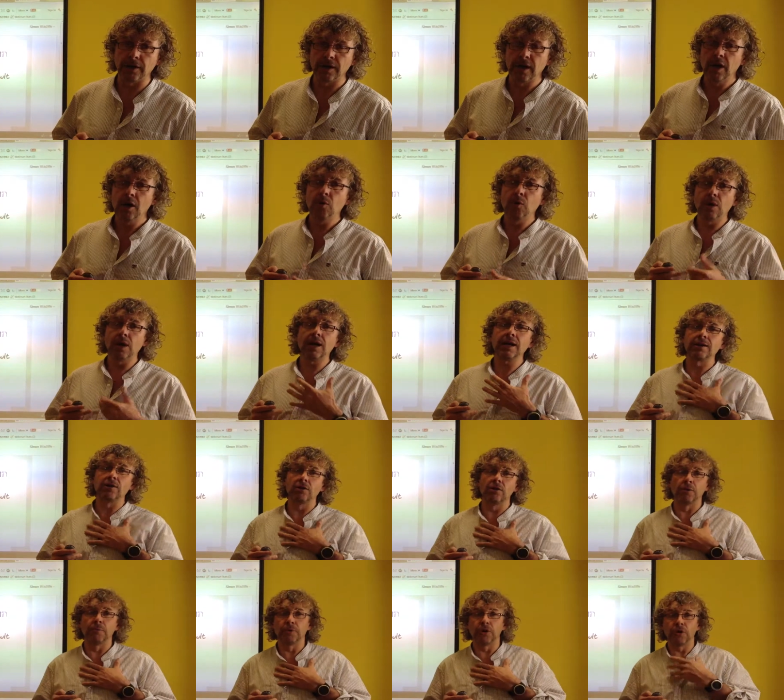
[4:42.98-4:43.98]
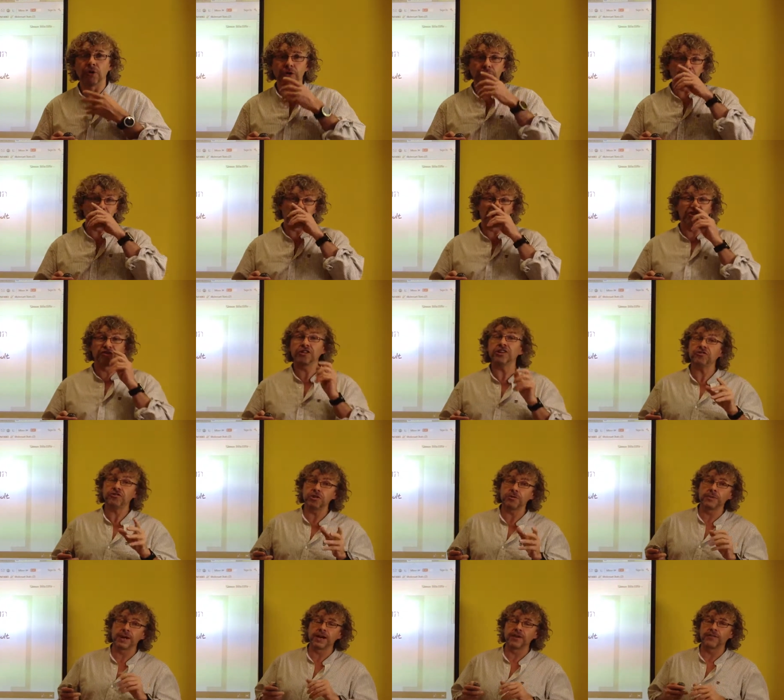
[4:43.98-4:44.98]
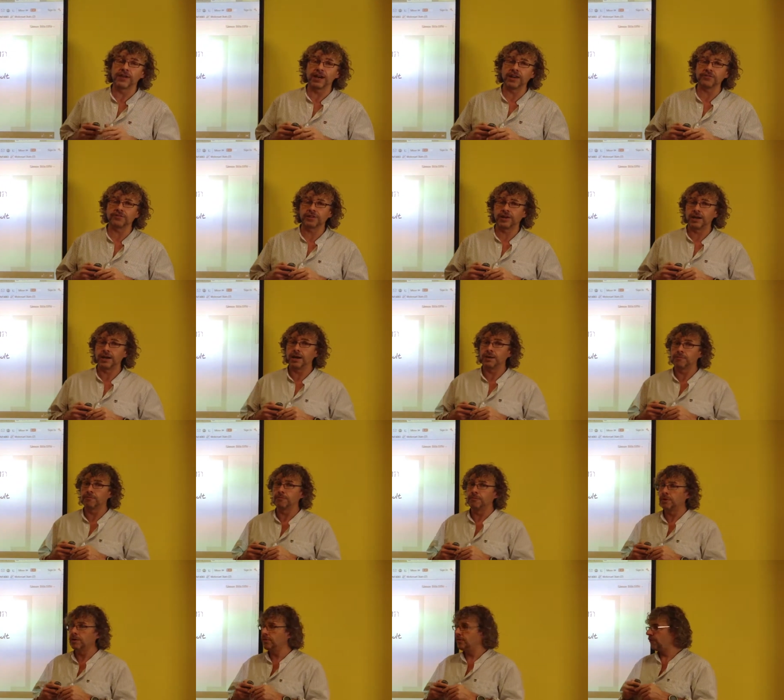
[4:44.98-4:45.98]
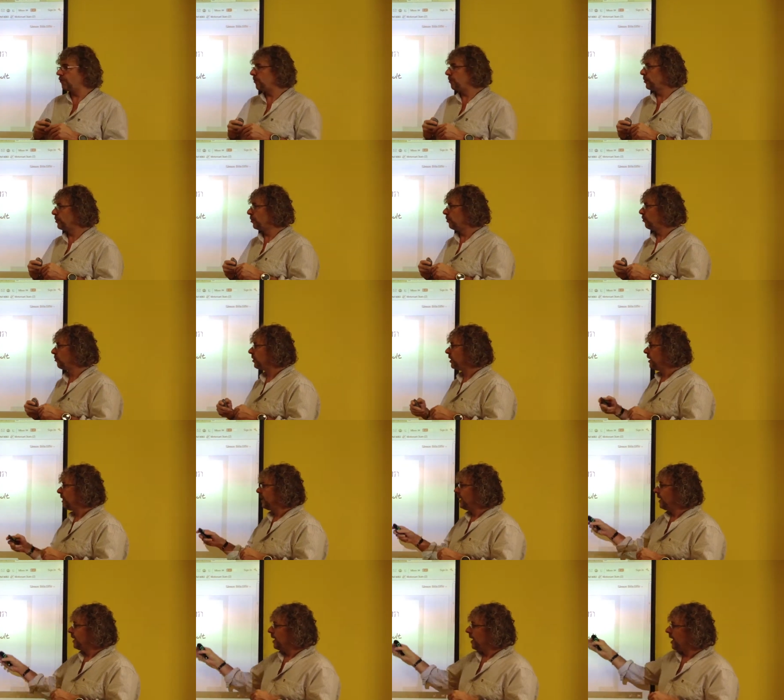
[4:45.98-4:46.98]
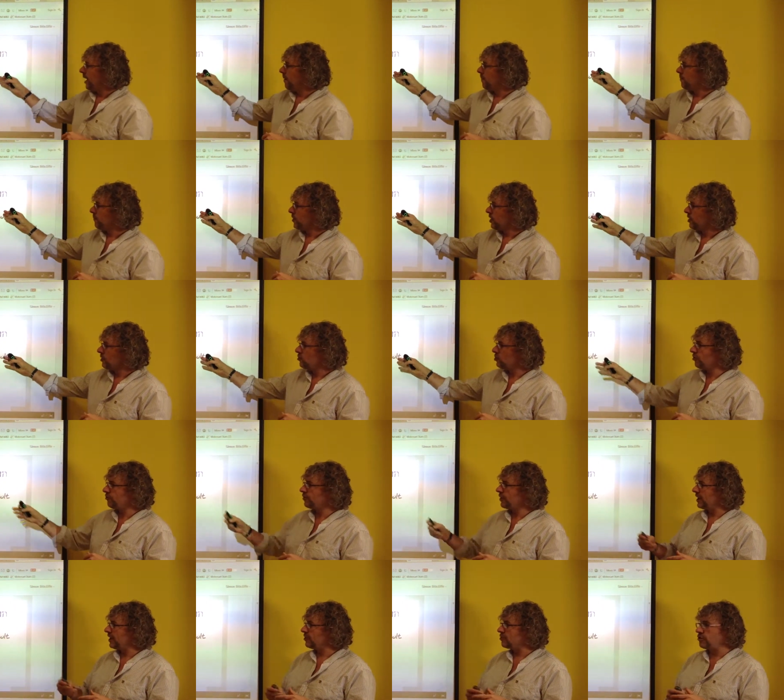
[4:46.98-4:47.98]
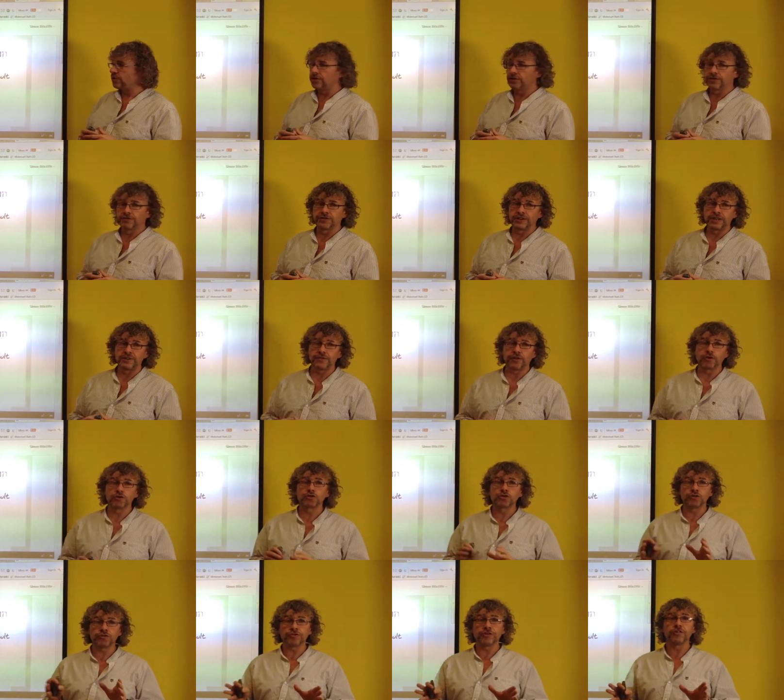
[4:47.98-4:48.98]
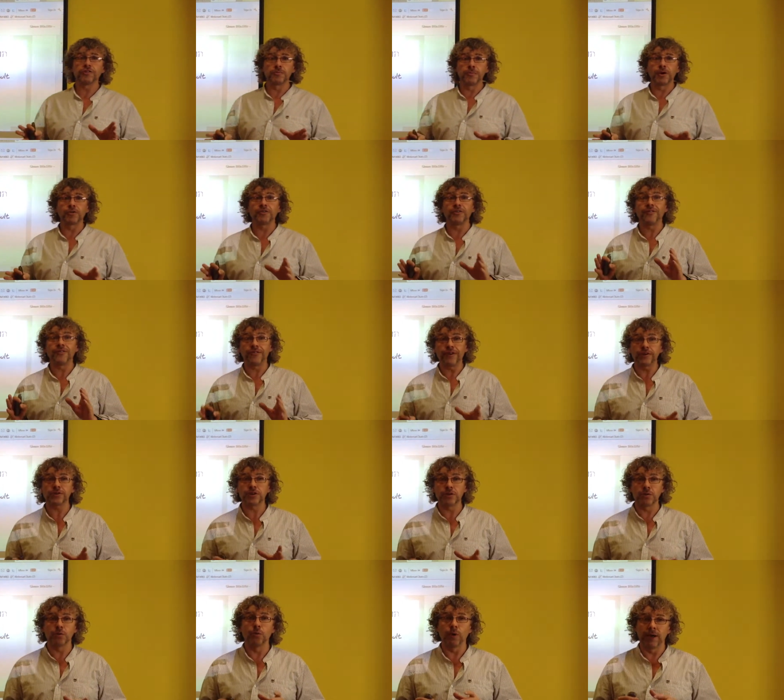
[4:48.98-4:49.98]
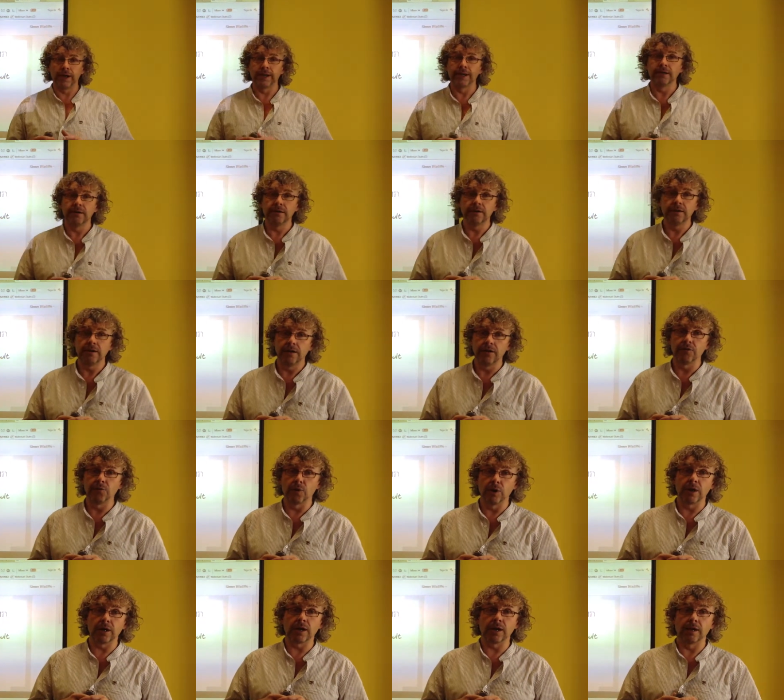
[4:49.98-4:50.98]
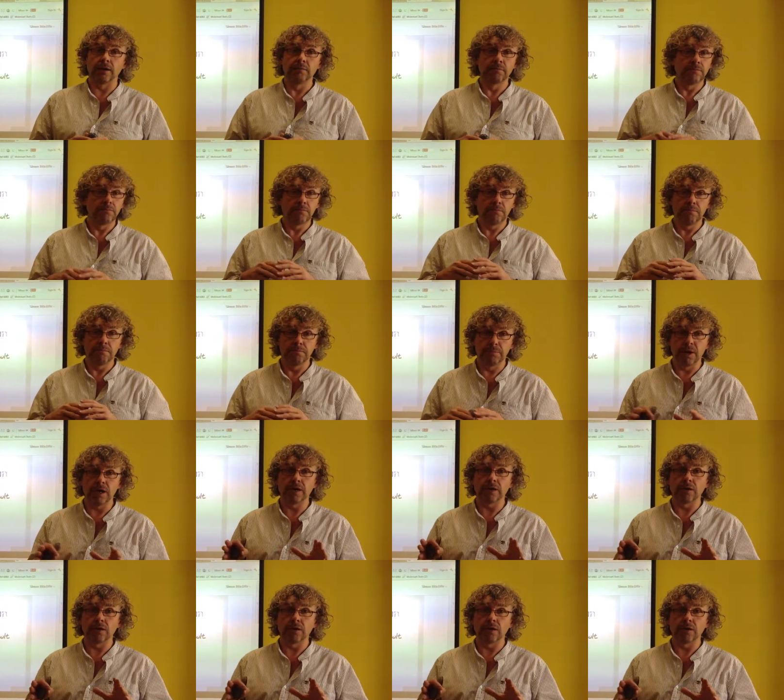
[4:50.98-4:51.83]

that run Webmart? Well, I call them Northern because, as you may have guessed, I am from the North. Trusting each other is default. Trust is the most efficient way of working,